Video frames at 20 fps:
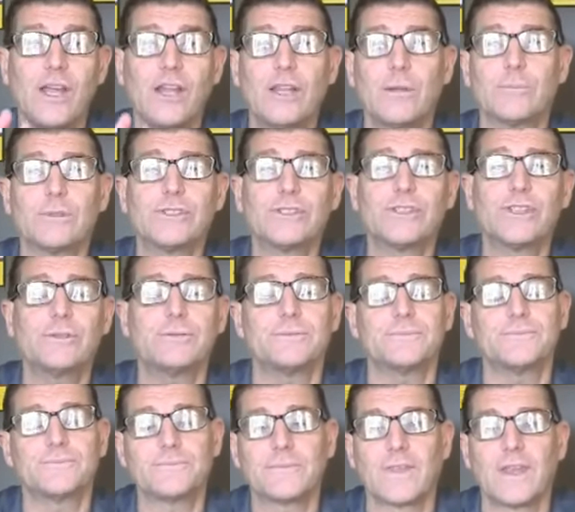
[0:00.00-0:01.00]
Number
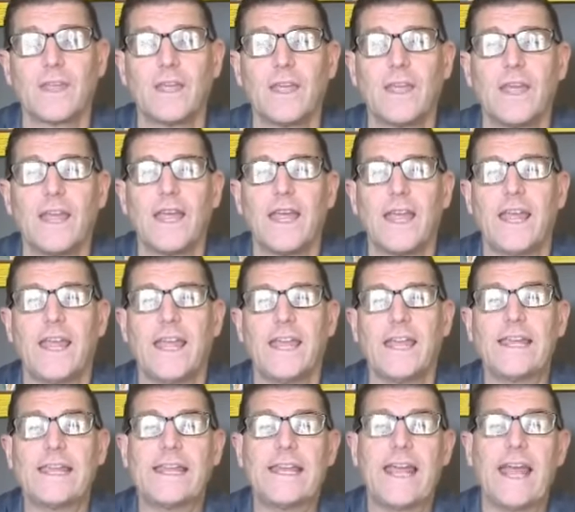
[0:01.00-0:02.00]
two,
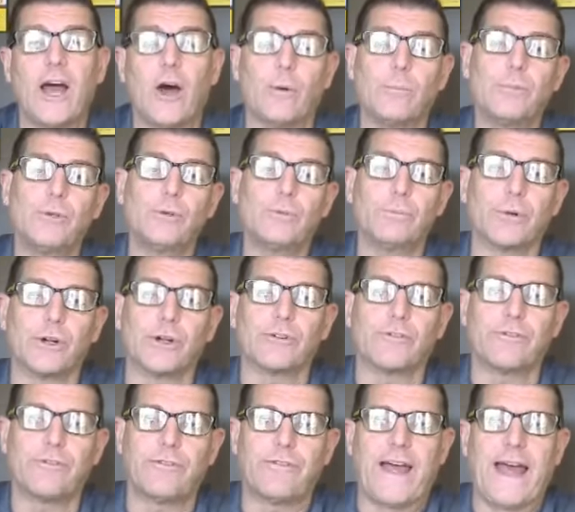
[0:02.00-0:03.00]
it can help you
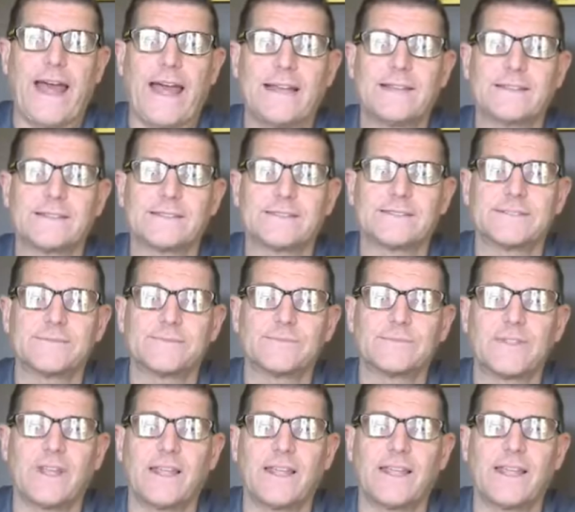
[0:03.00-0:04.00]
burn fat.
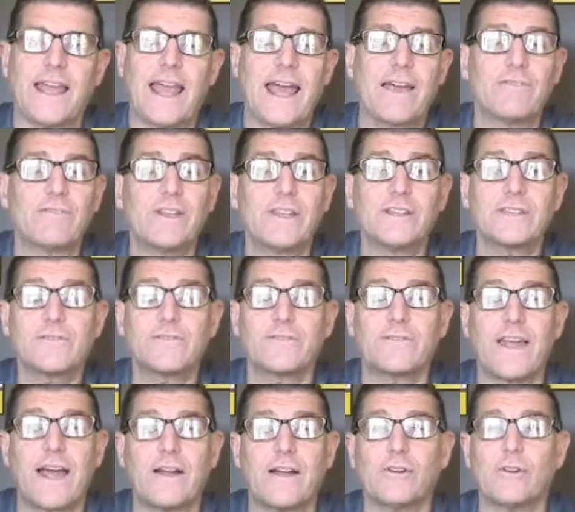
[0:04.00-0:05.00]
Caffeine is
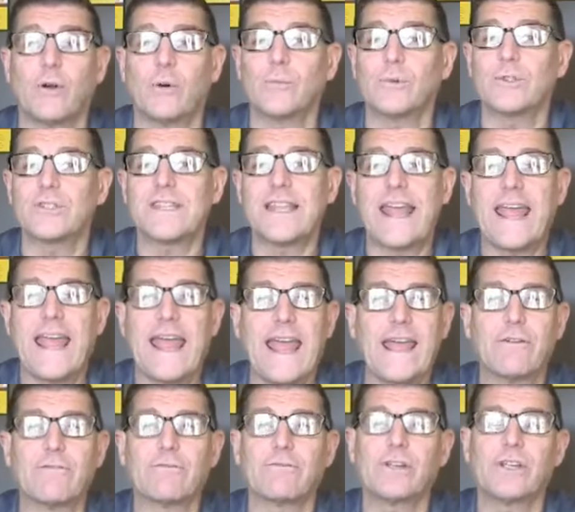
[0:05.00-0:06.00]
found in almost
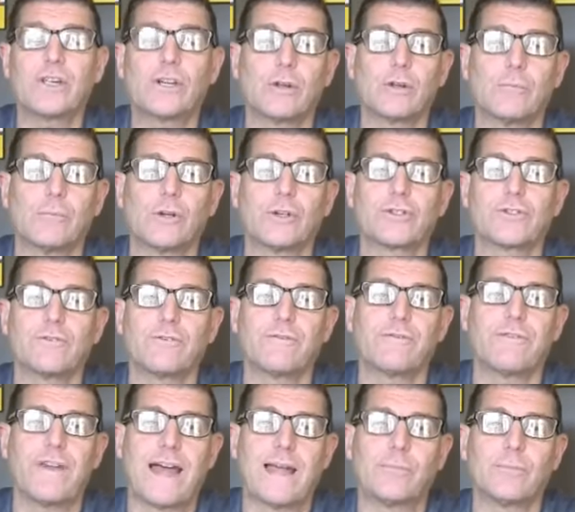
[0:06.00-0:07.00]
every commercial
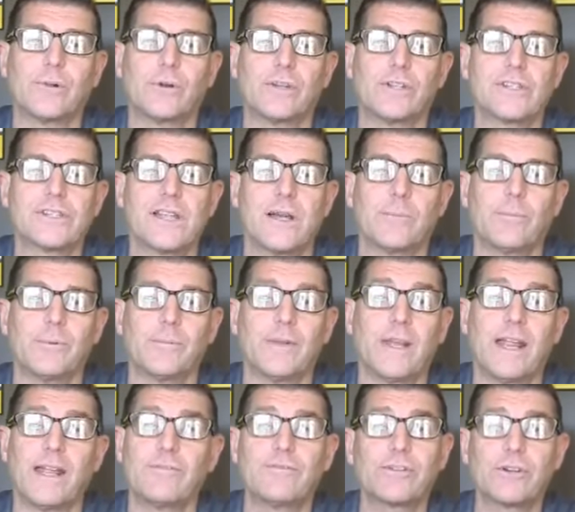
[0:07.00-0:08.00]
fat-burning
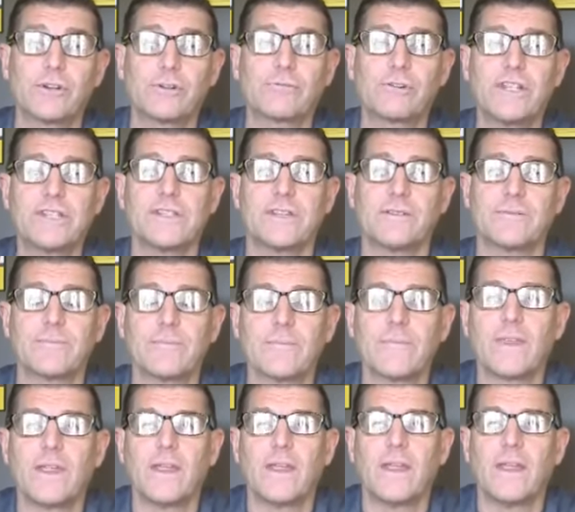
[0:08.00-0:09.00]
supplement, and for good reason.
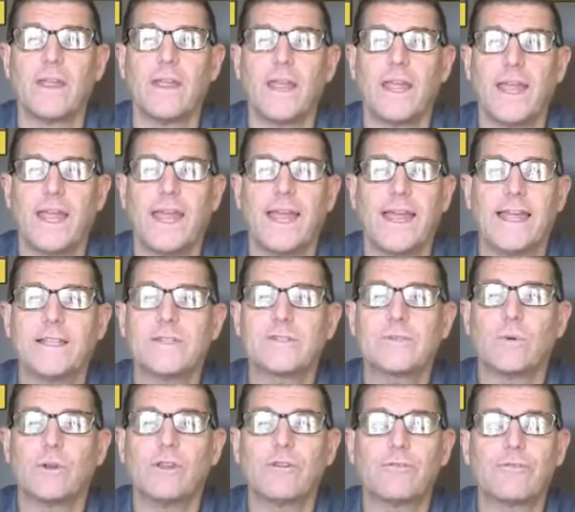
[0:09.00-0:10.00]

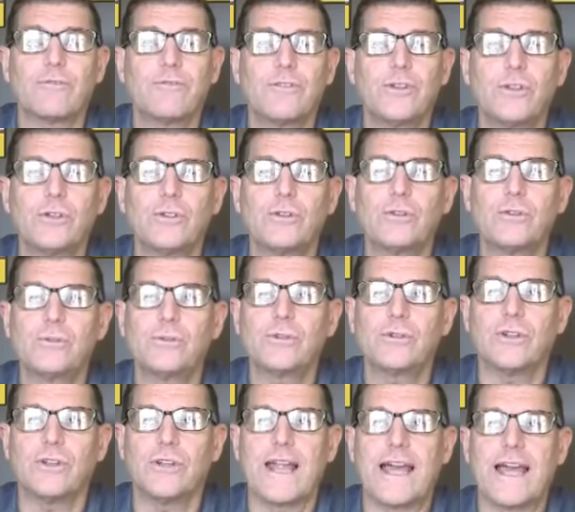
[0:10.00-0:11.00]
It's one of the
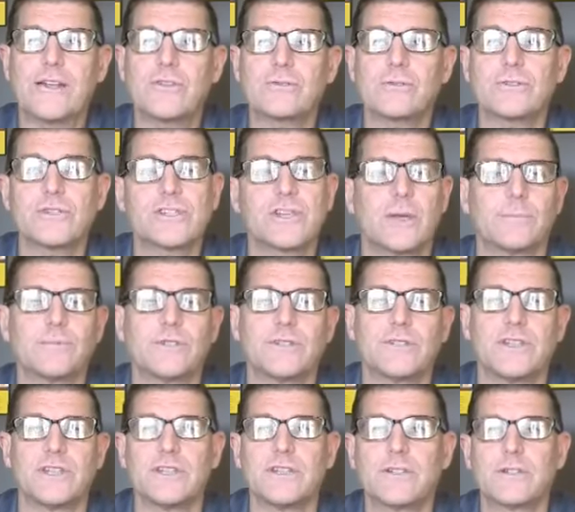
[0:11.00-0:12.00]
few natural
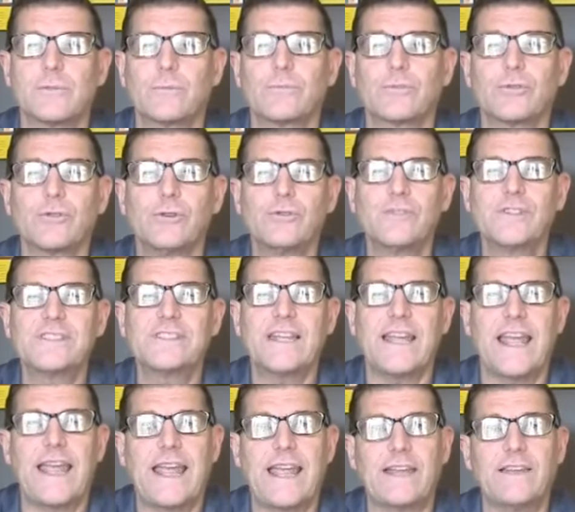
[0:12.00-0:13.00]
substances proven
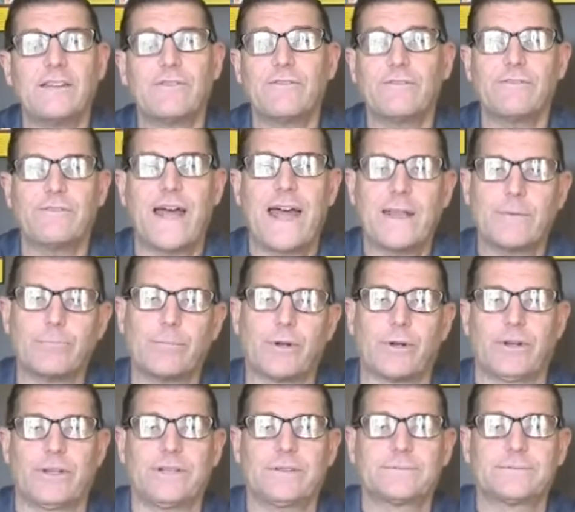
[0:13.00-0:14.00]
to aid in fat
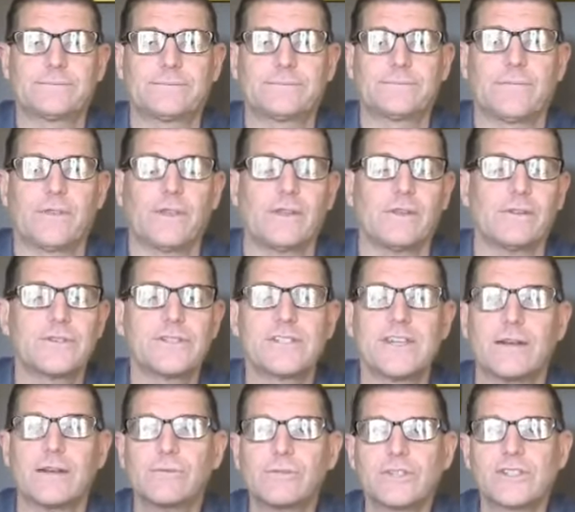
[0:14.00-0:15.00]
burning. There are
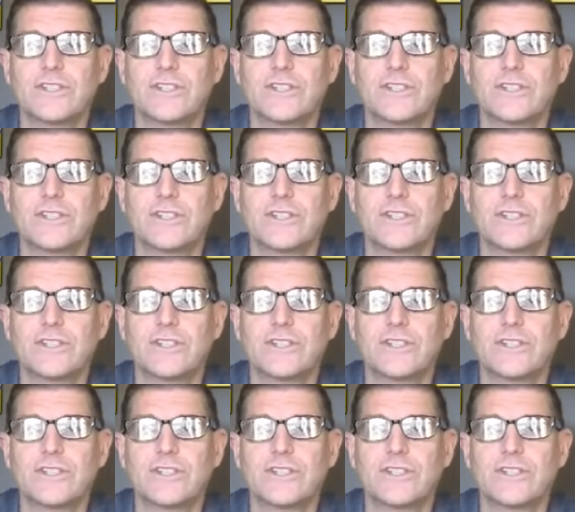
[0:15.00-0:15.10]
several